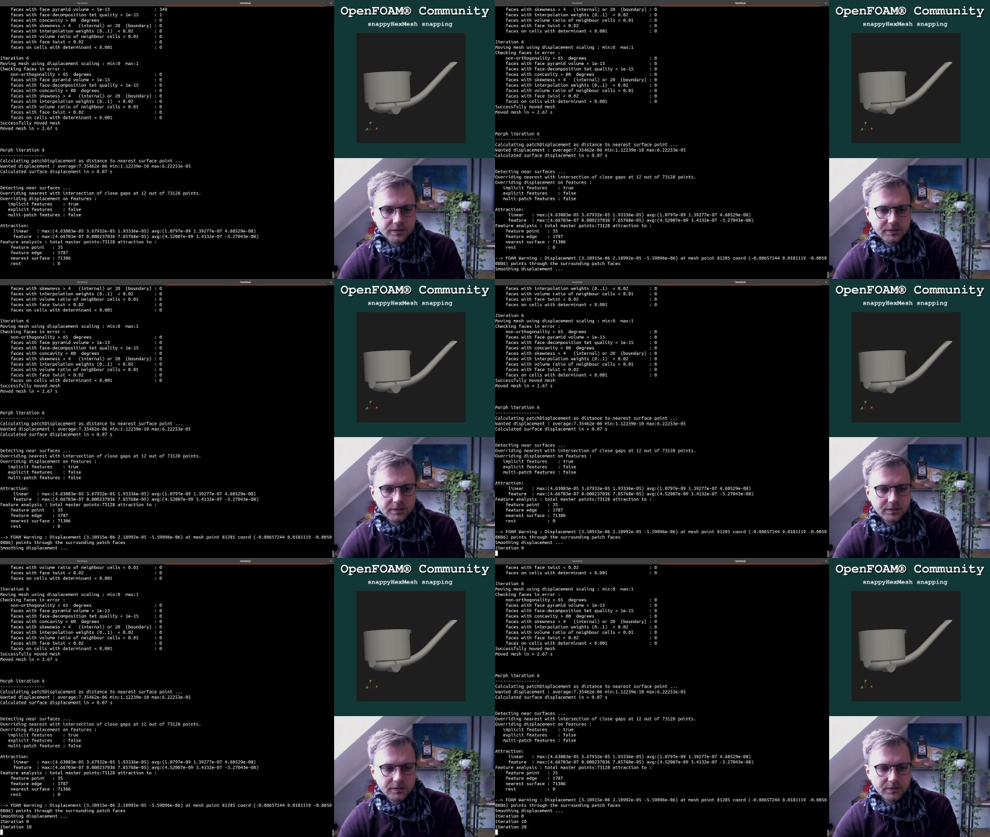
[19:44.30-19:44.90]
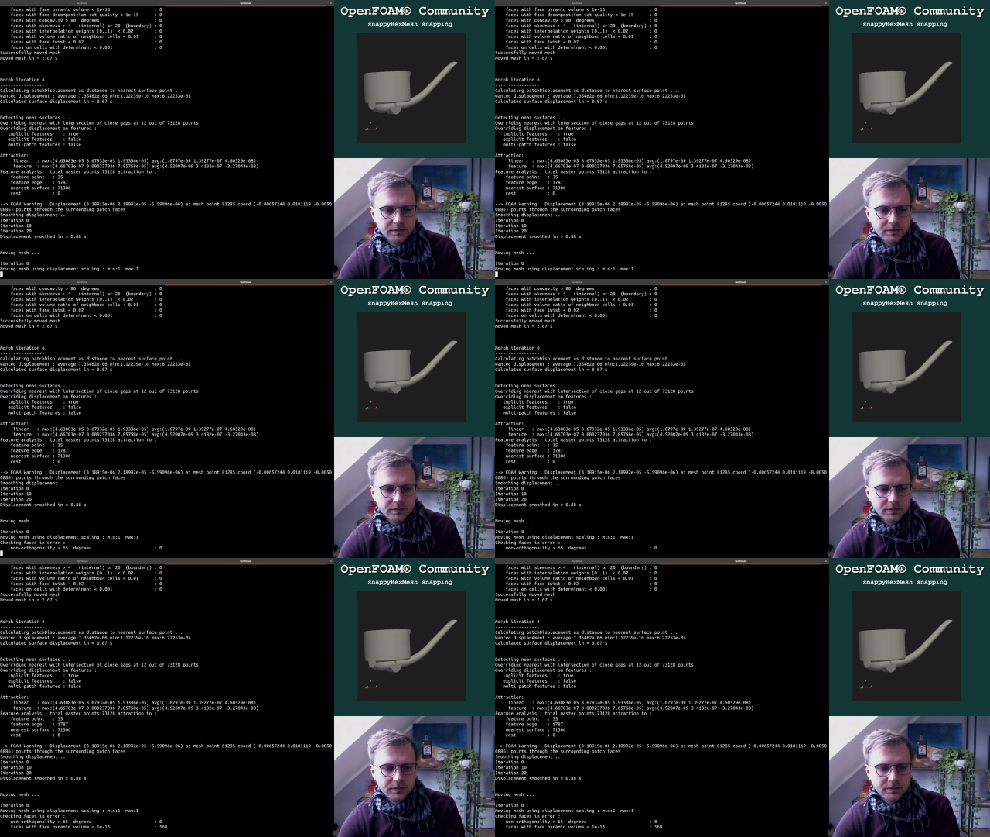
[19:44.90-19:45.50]

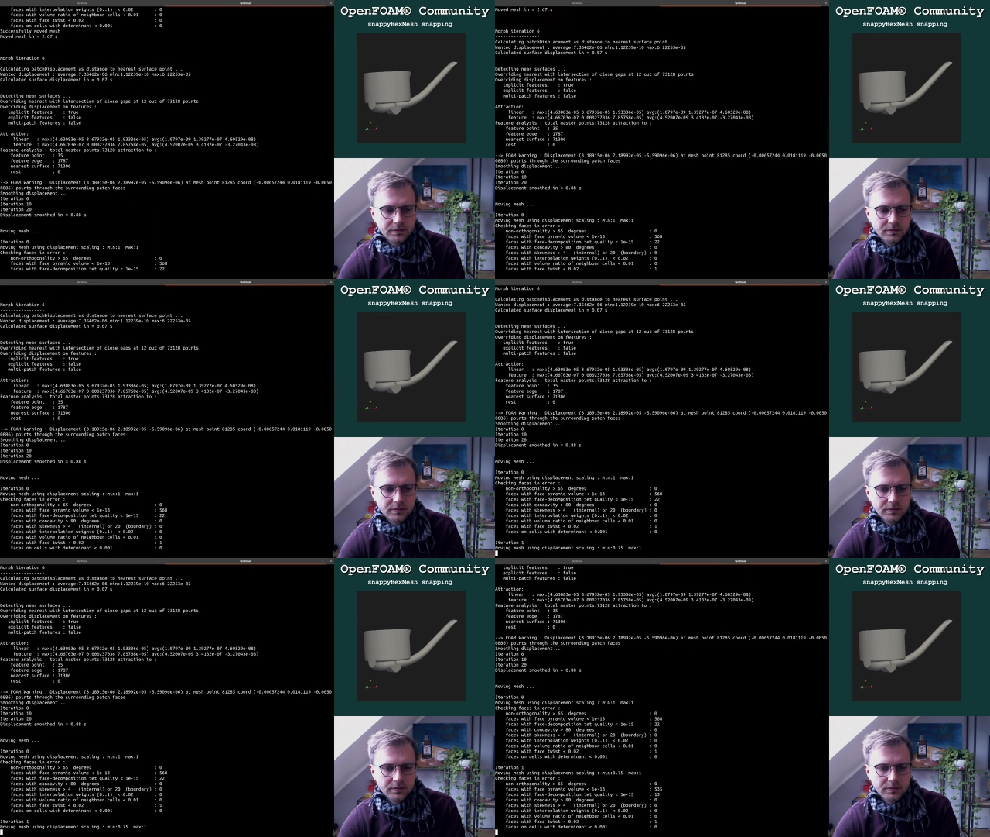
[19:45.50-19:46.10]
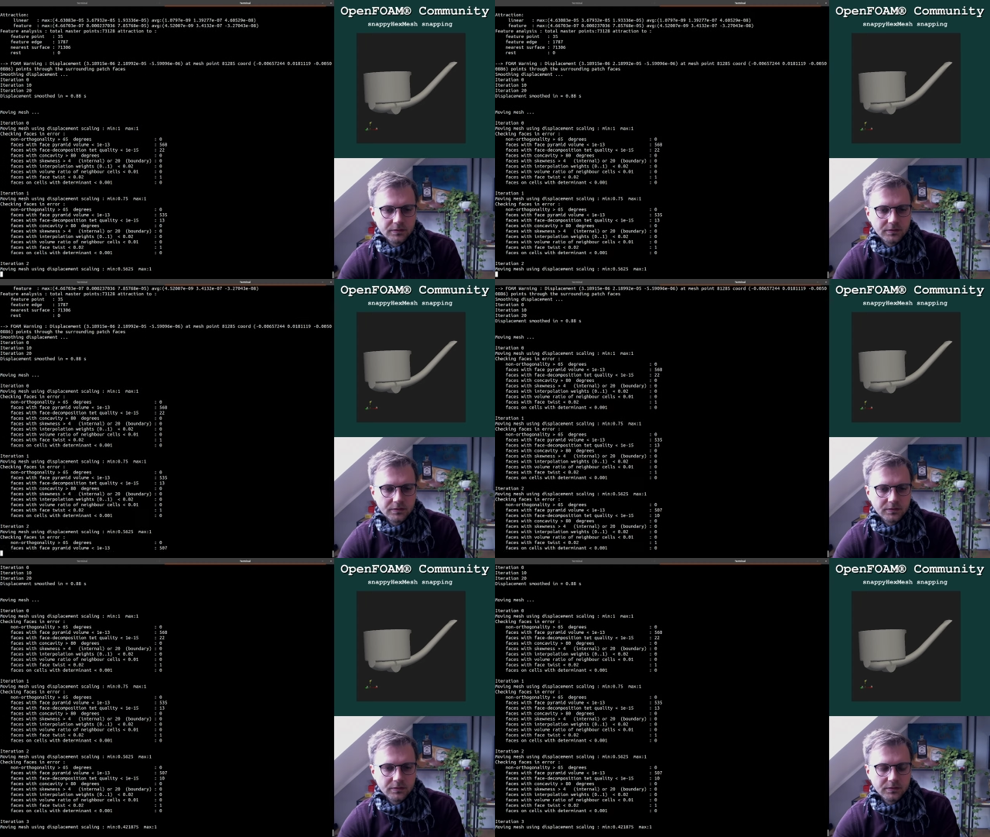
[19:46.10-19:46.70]

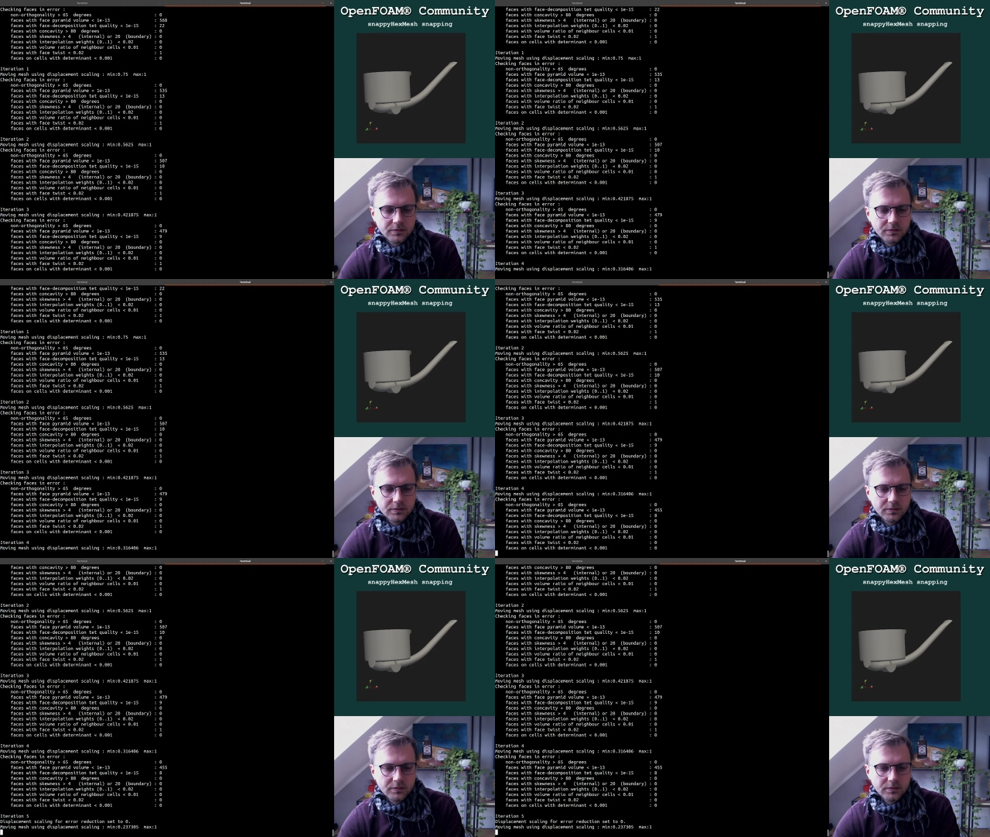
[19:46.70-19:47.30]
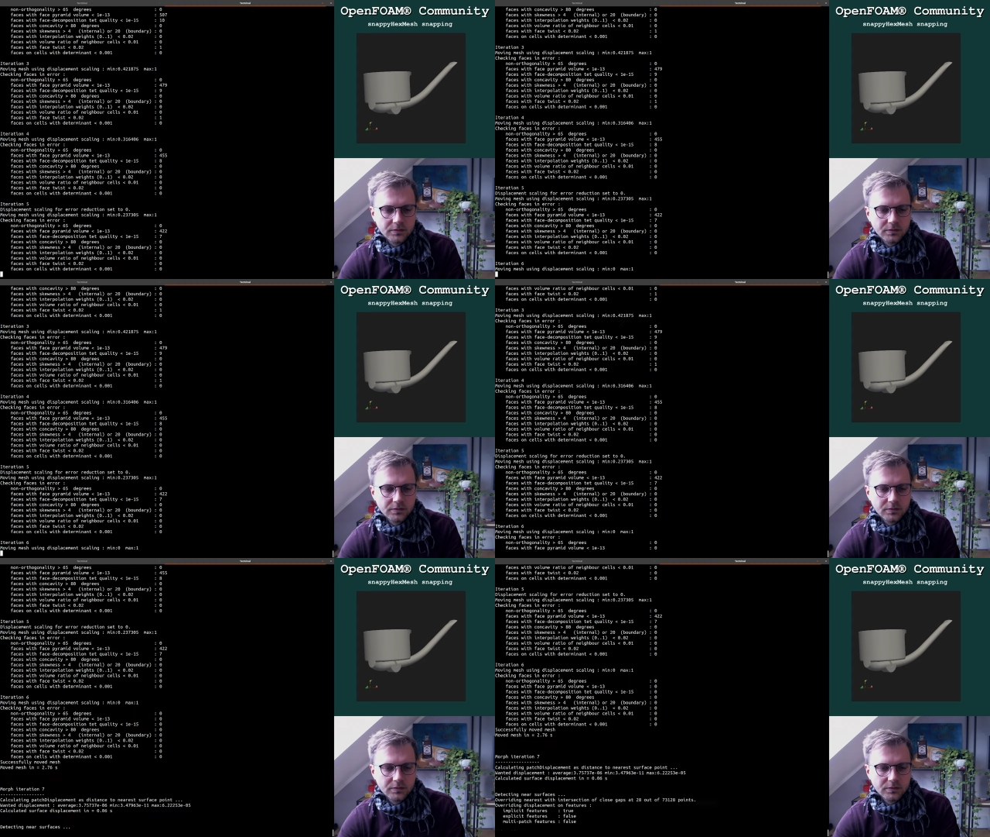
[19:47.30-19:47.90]

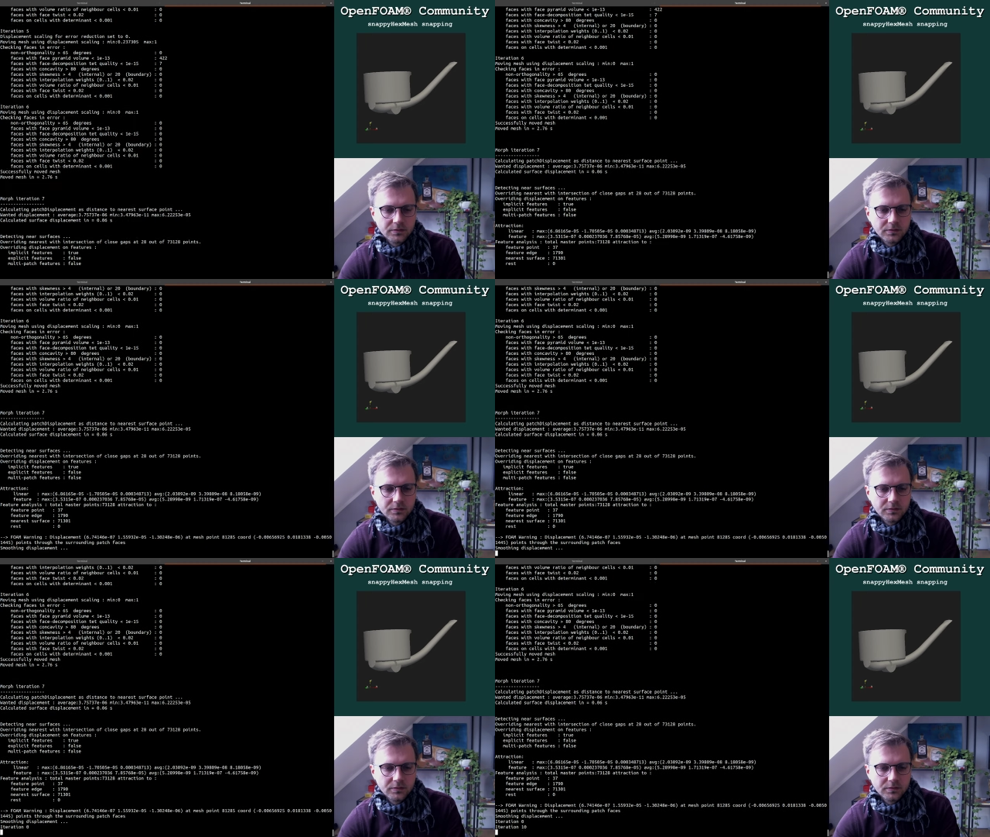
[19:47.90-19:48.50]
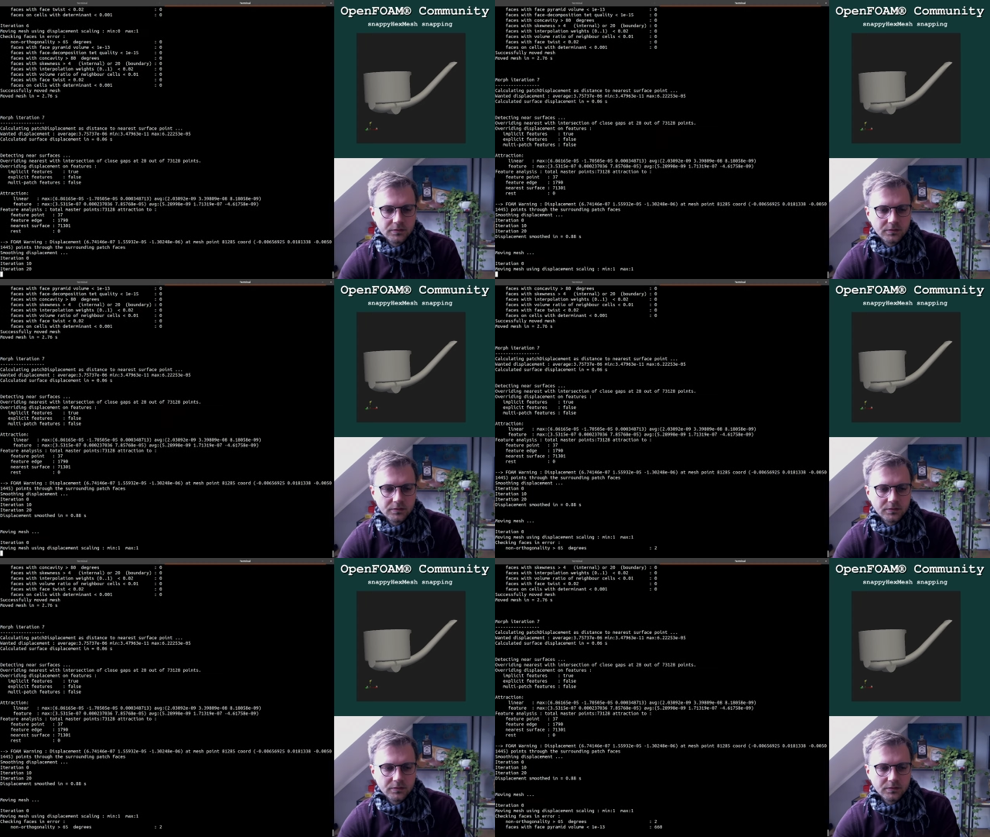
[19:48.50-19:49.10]

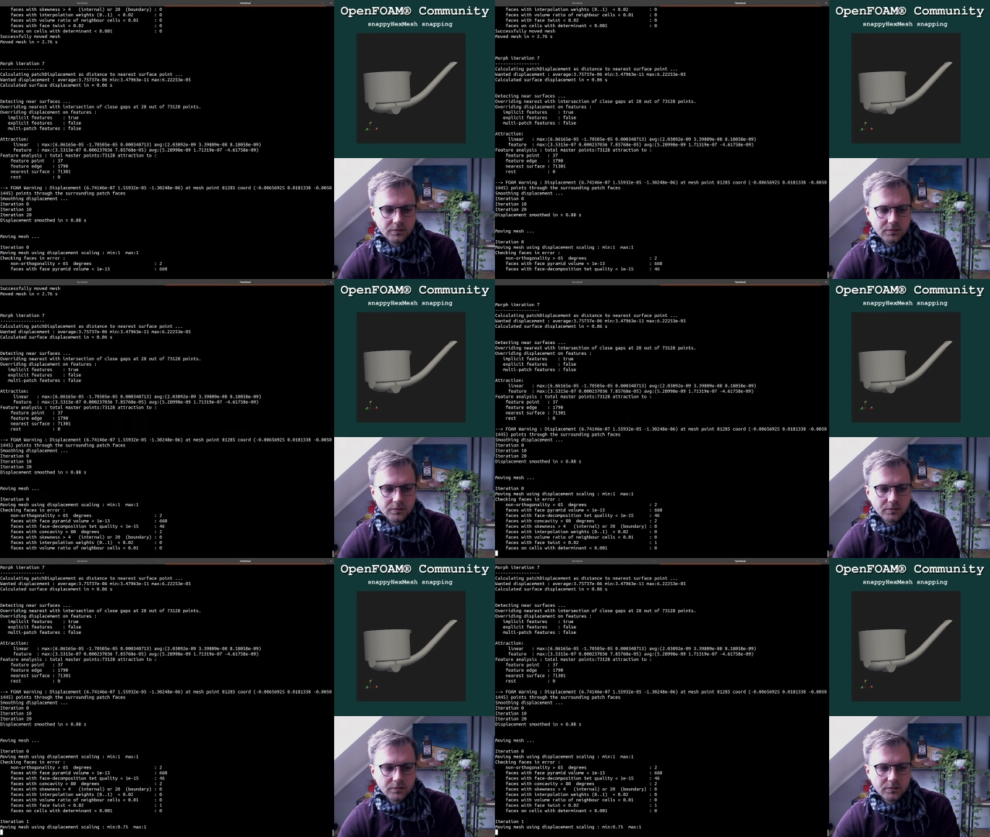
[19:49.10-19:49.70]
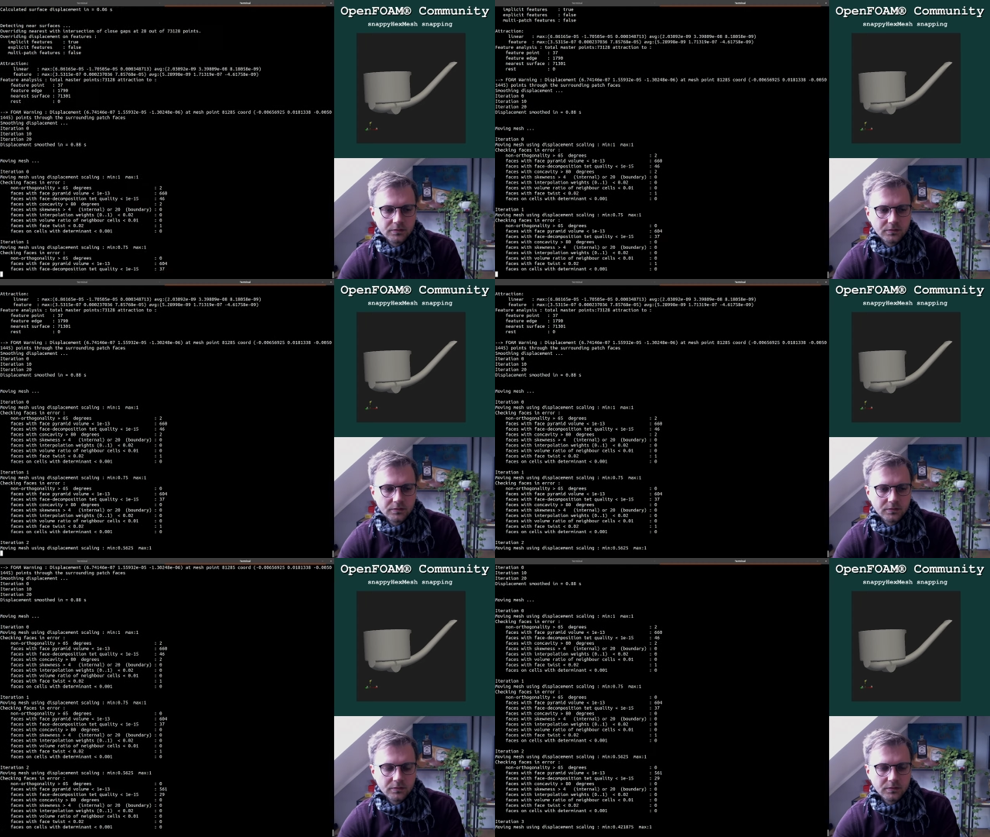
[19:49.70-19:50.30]

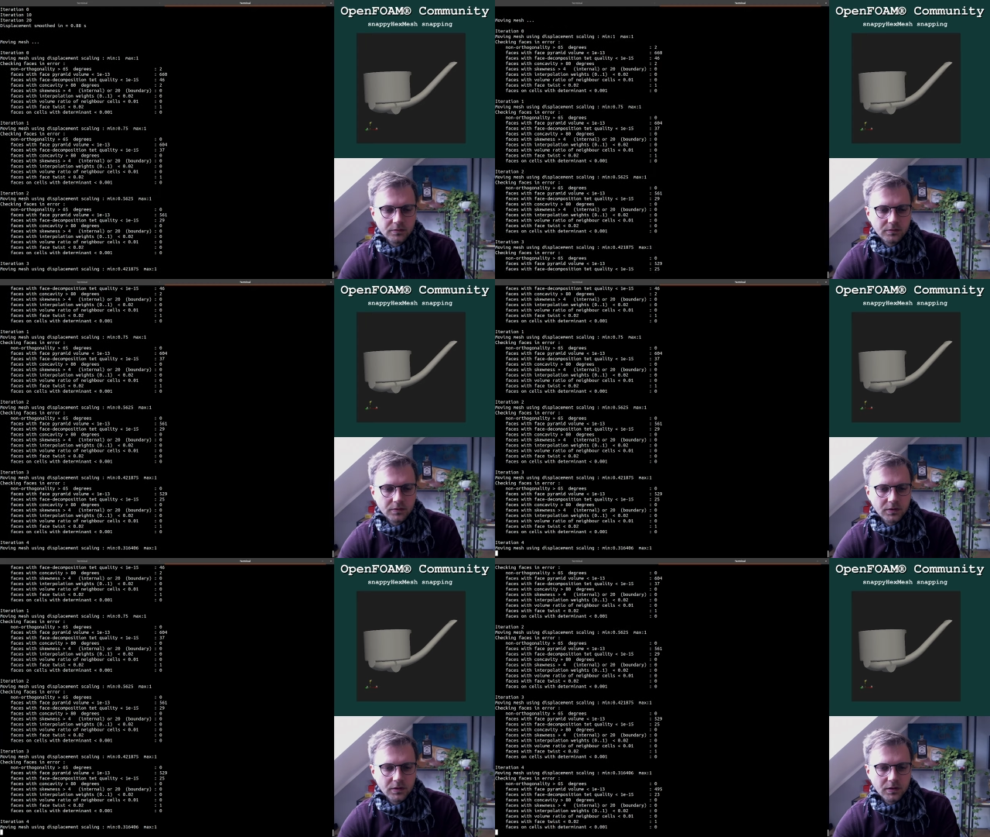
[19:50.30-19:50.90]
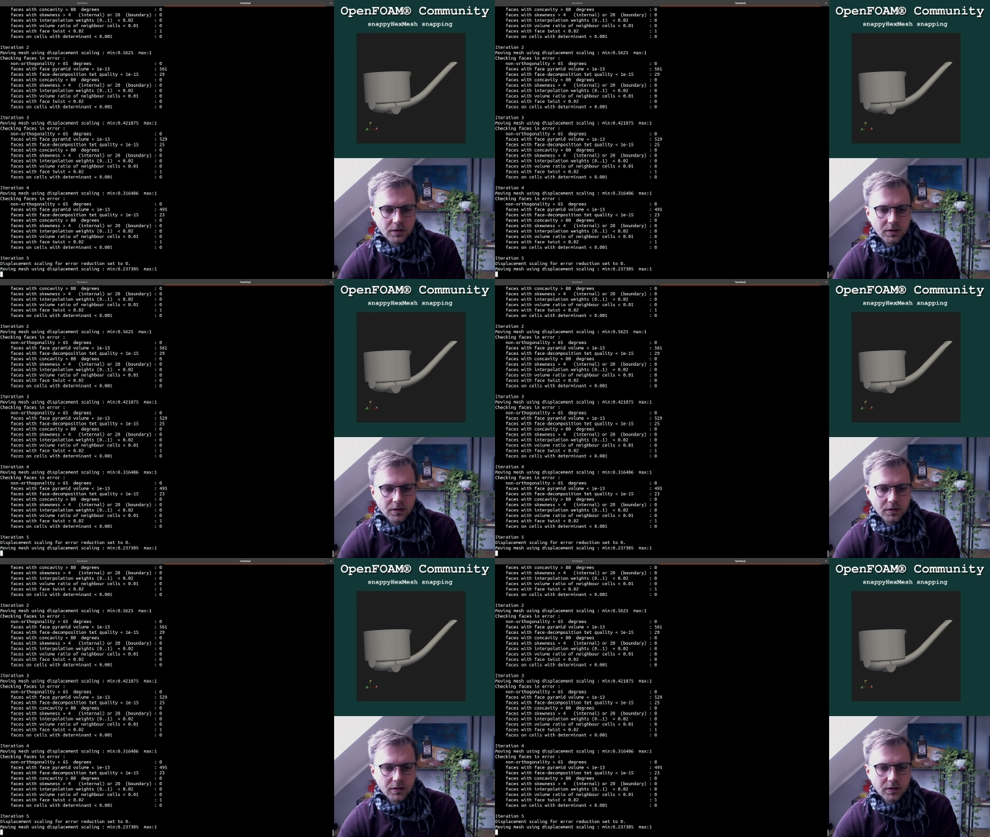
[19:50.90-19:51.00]
[no speech]